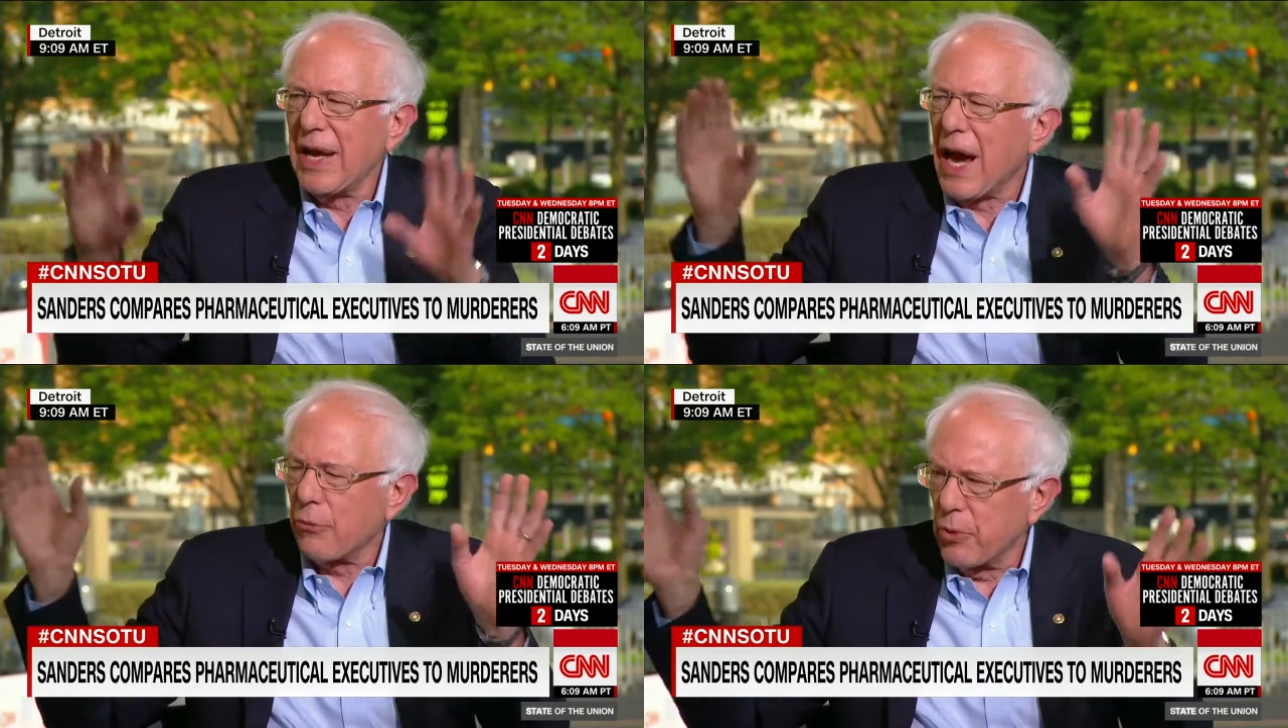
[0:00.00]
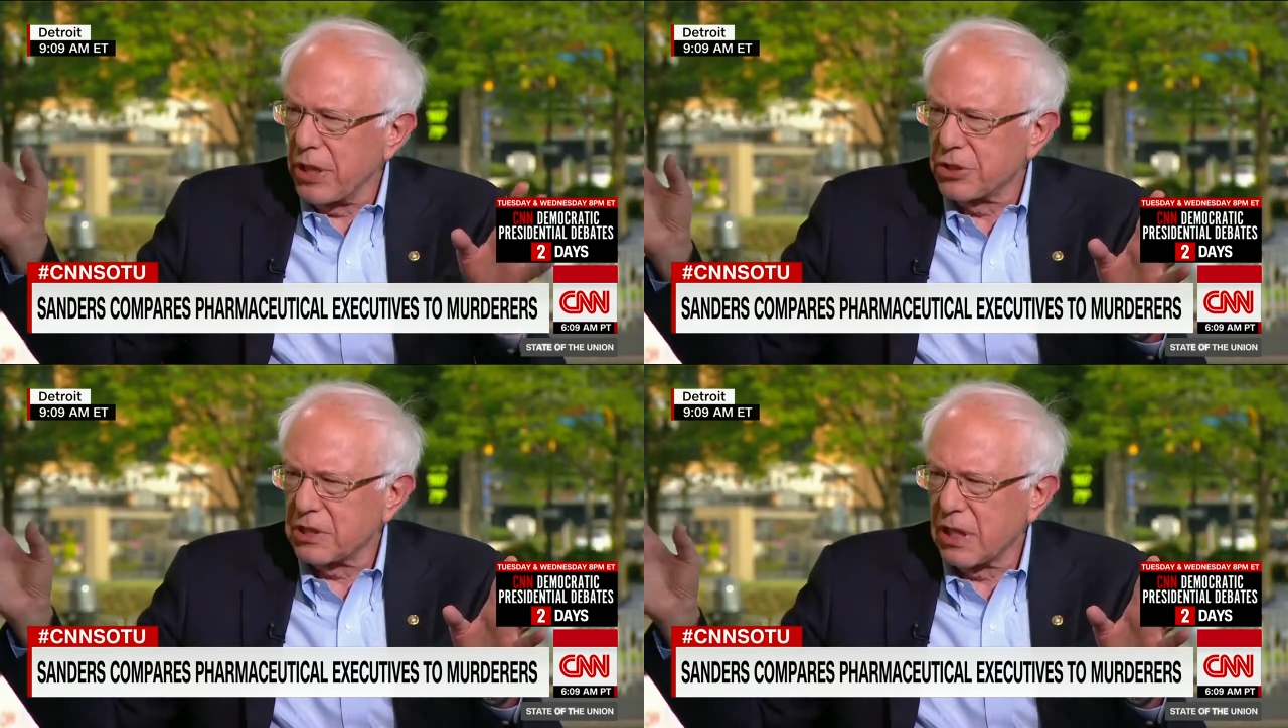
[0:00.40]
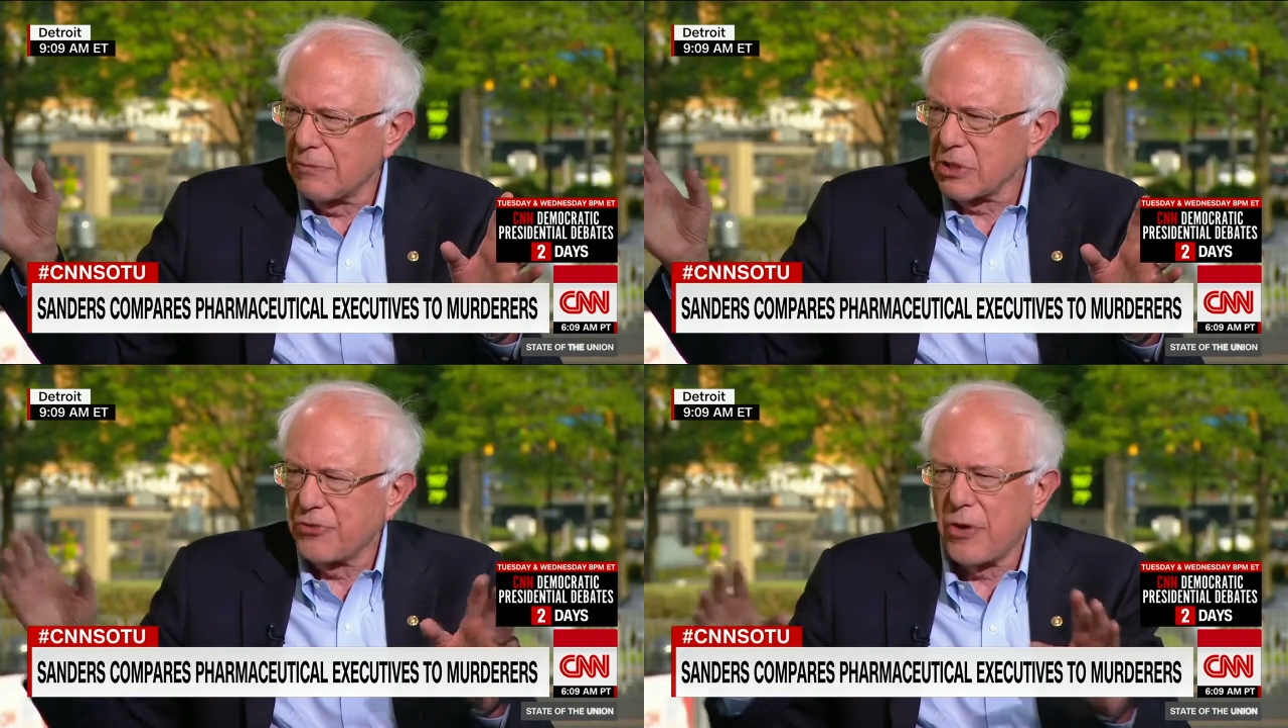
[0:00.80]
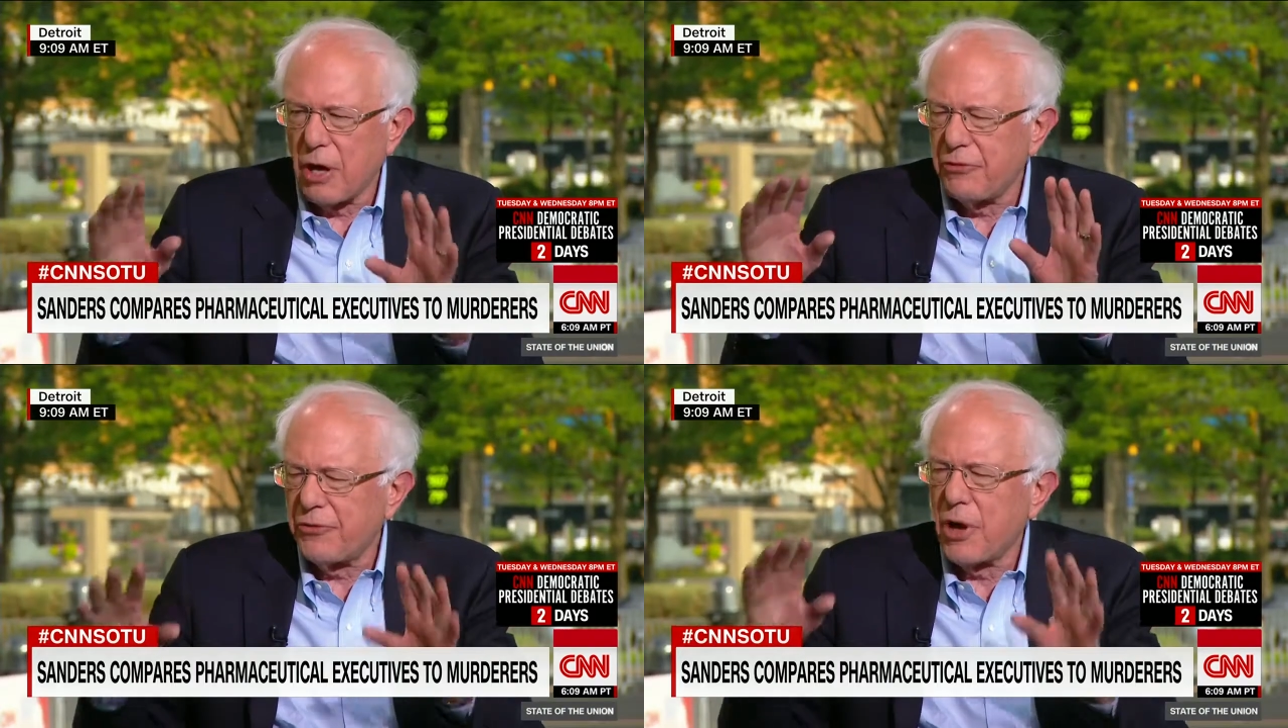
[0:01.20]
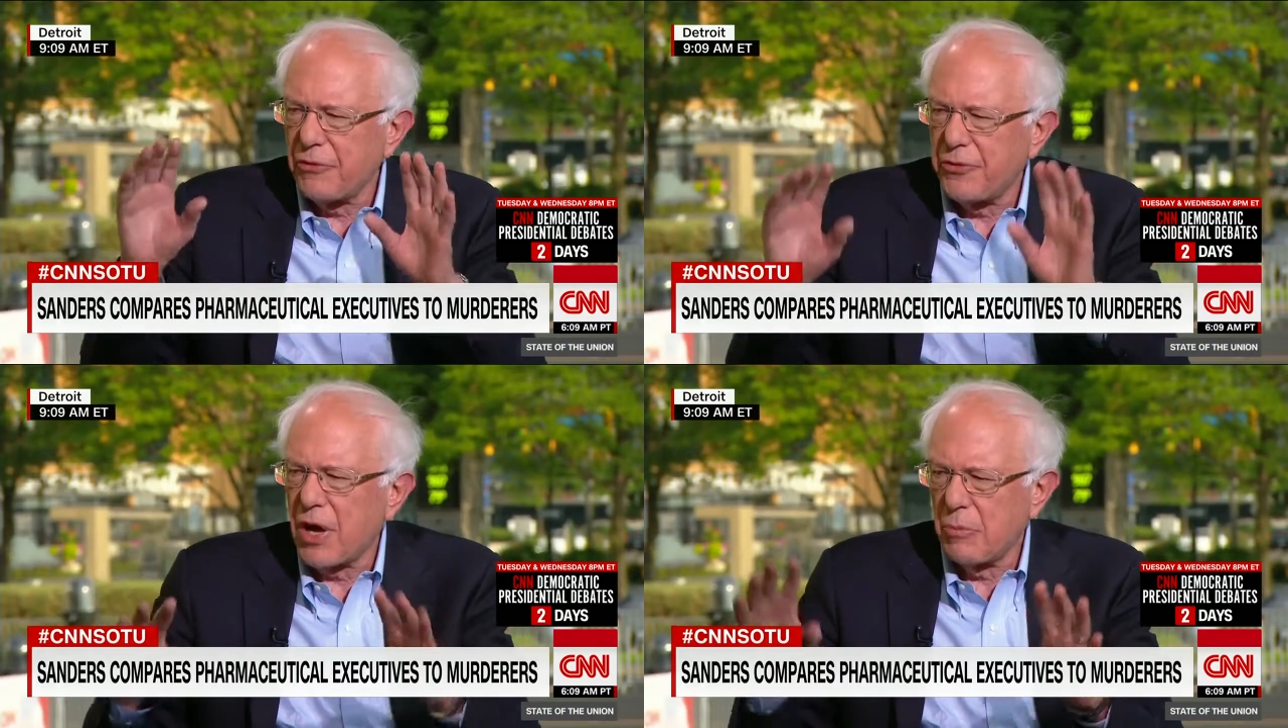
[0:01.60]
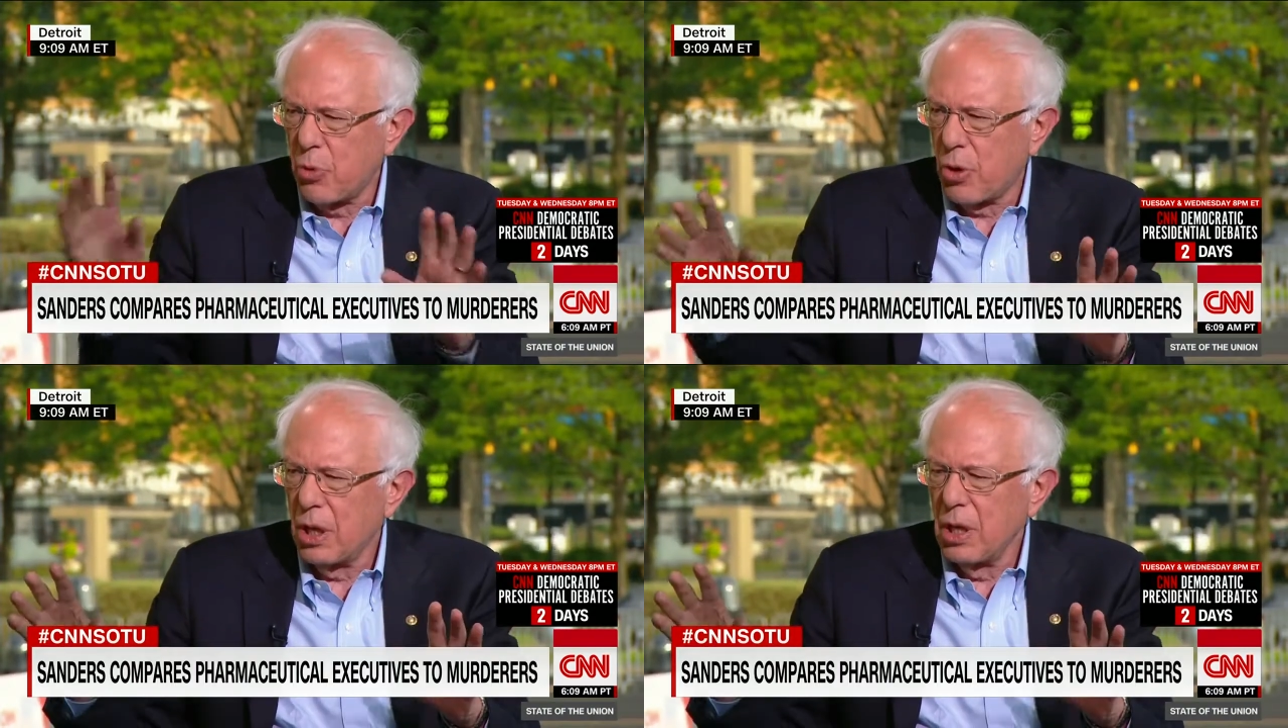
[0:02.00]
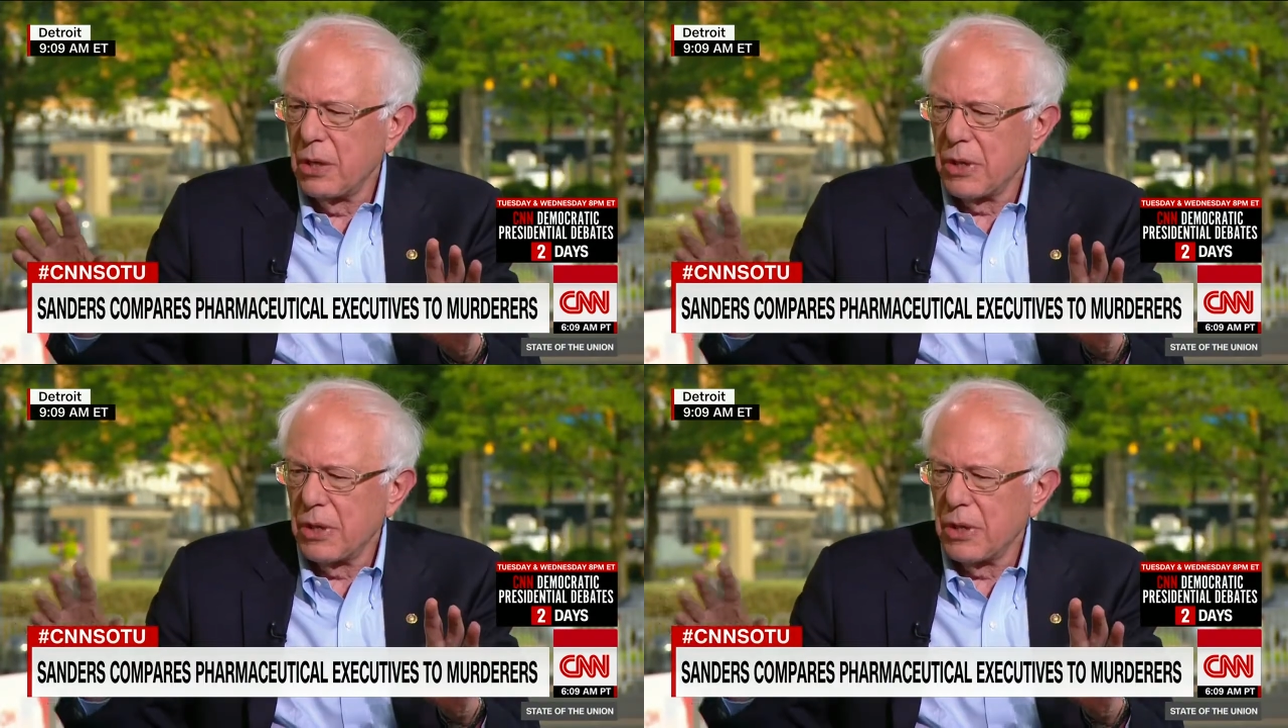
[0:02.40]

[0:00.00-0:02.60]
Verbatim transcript: at outrageous levels, far, far, far more